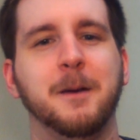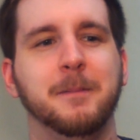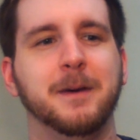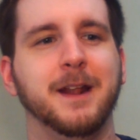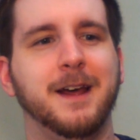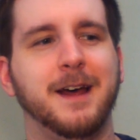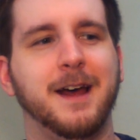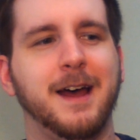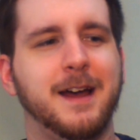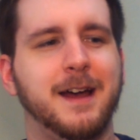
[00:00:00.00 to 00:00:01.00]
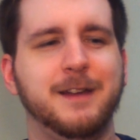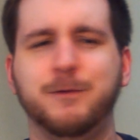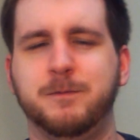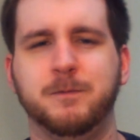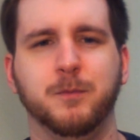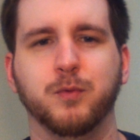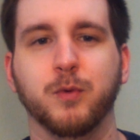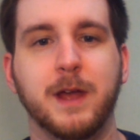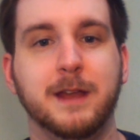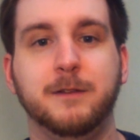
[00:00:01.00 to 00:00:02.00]
But uh I've
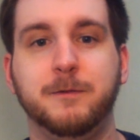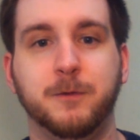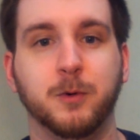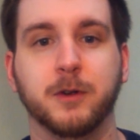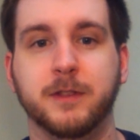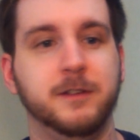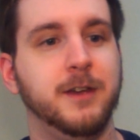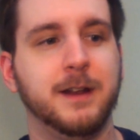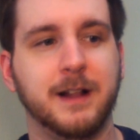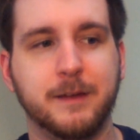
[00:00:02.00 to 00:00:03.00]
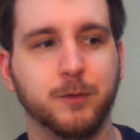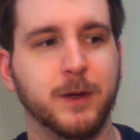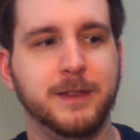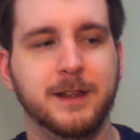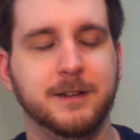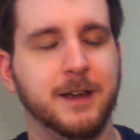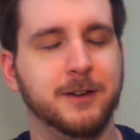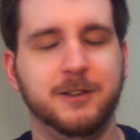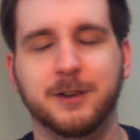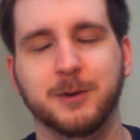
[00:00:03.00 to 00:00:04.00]
read for the channel. I've read the
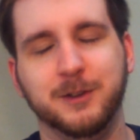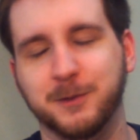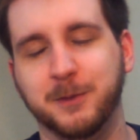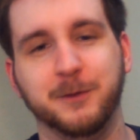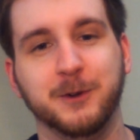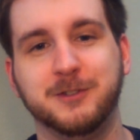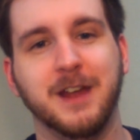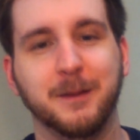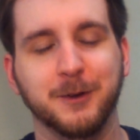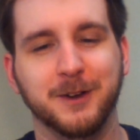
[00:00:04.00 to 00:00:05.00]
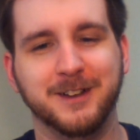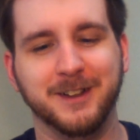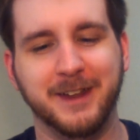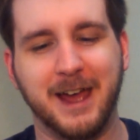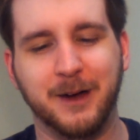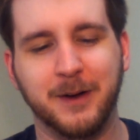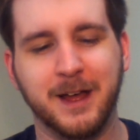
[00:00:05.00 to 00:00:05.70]
entire series from the first chapter until now.